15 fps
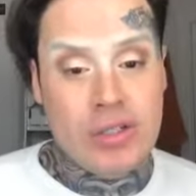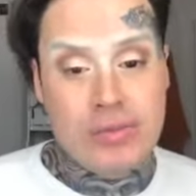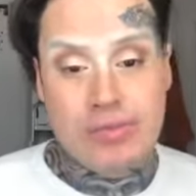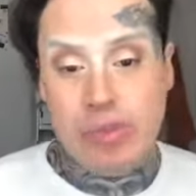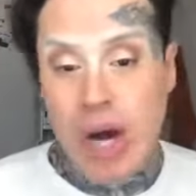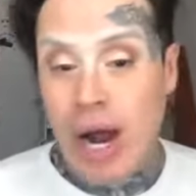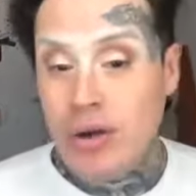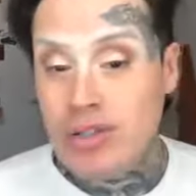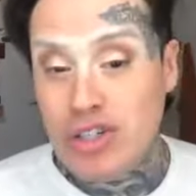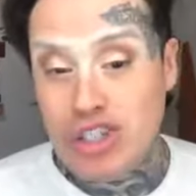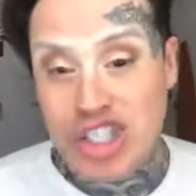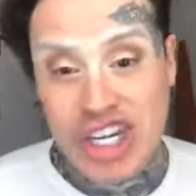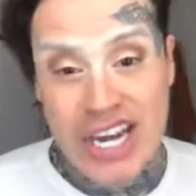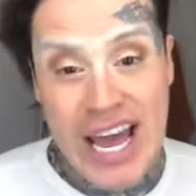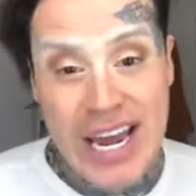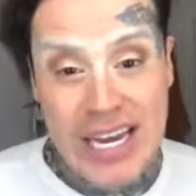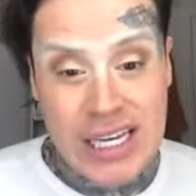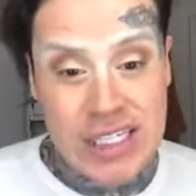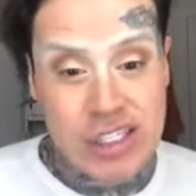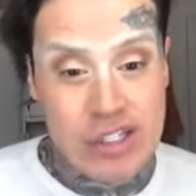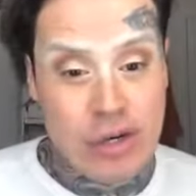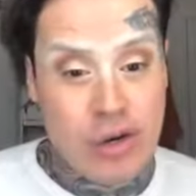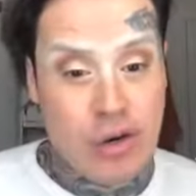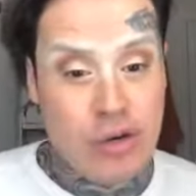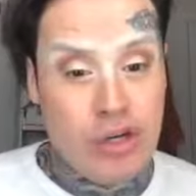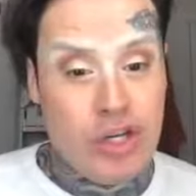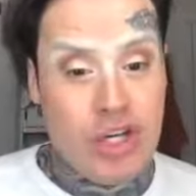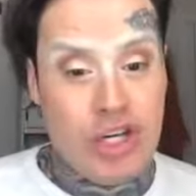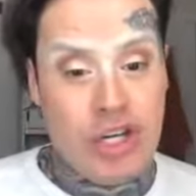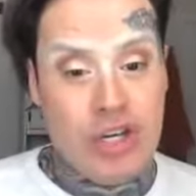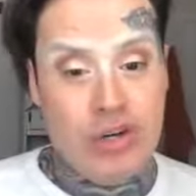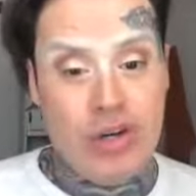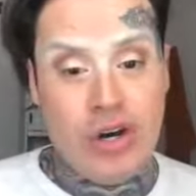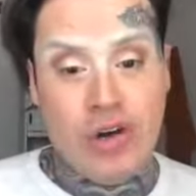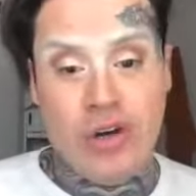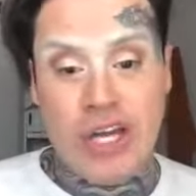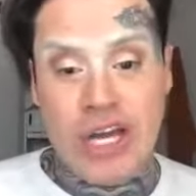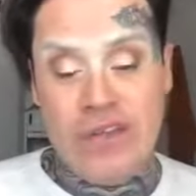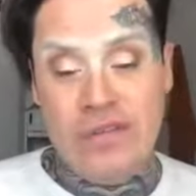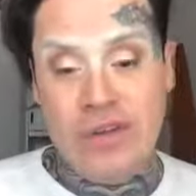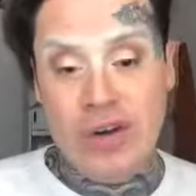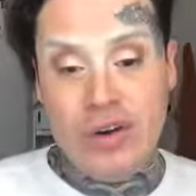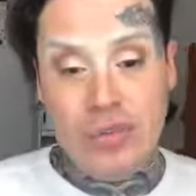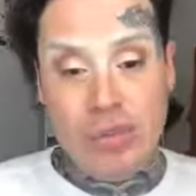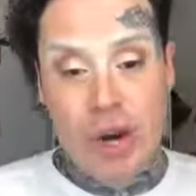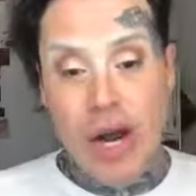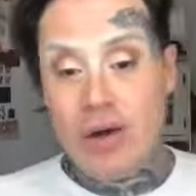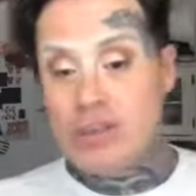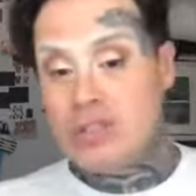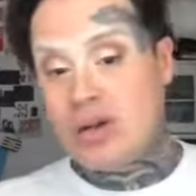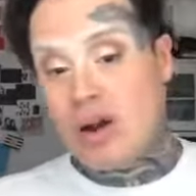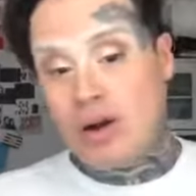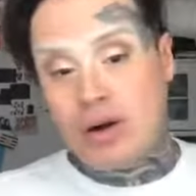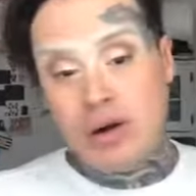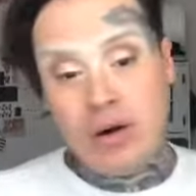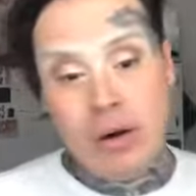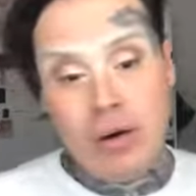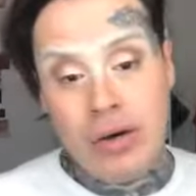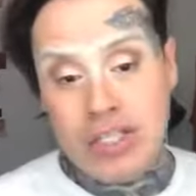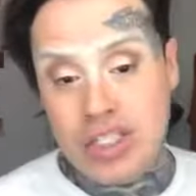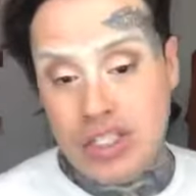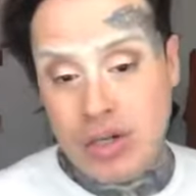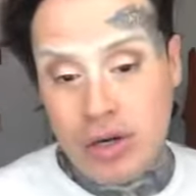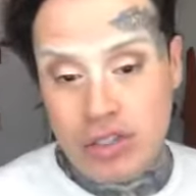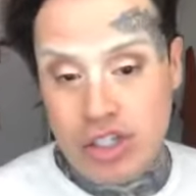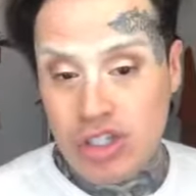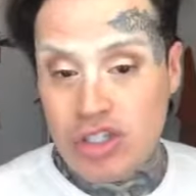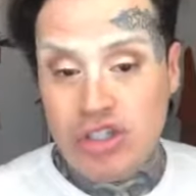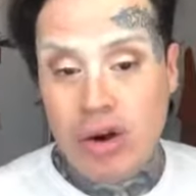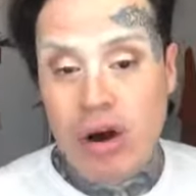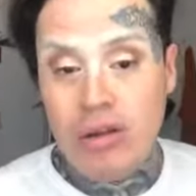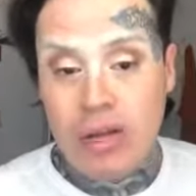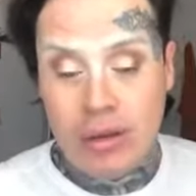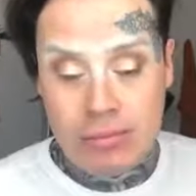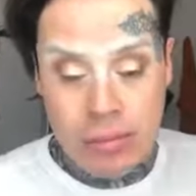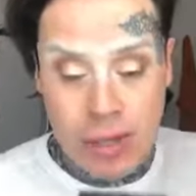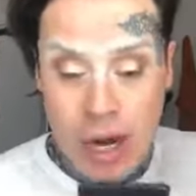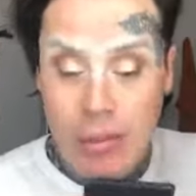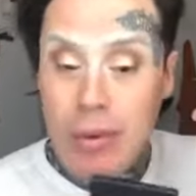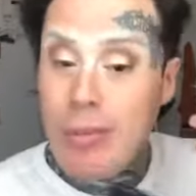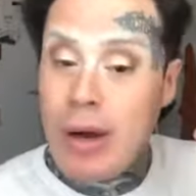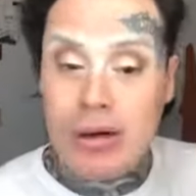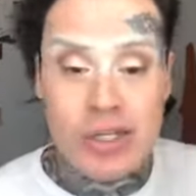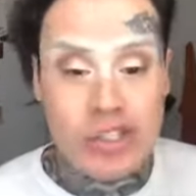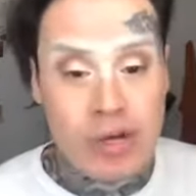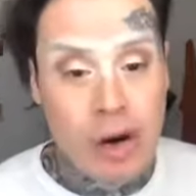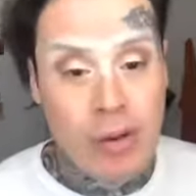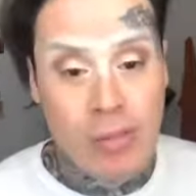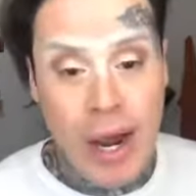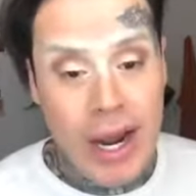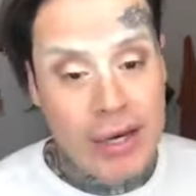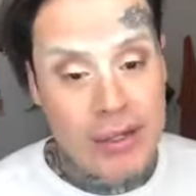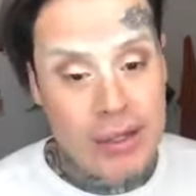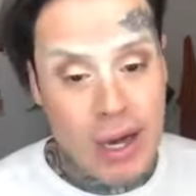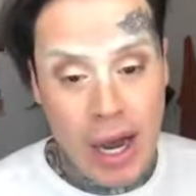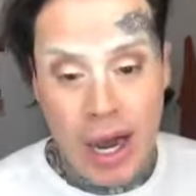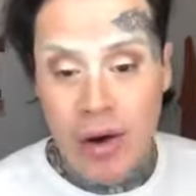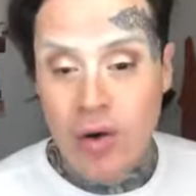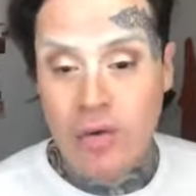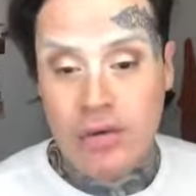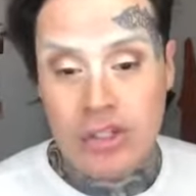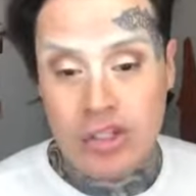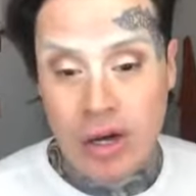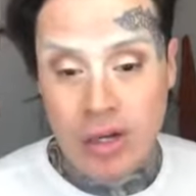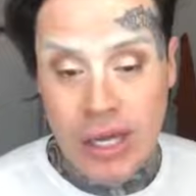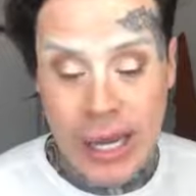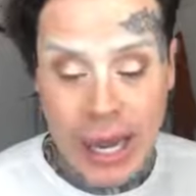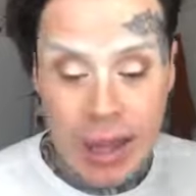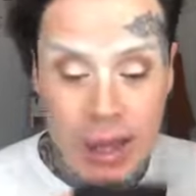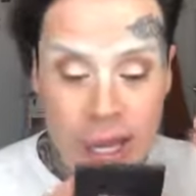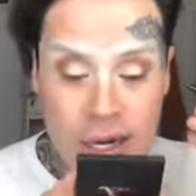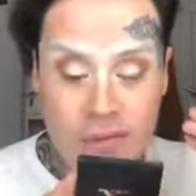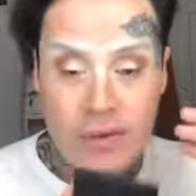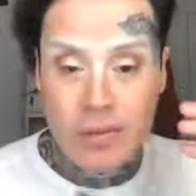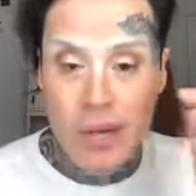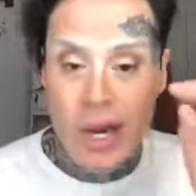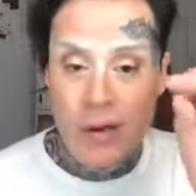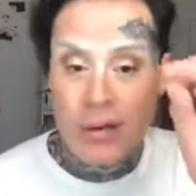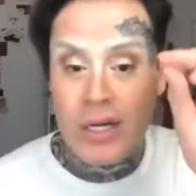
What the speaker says: Brows are genetic, so, you know, if your brows aren't growing, just draw them. I'm about to draw mine. I overdraw the hell out of them.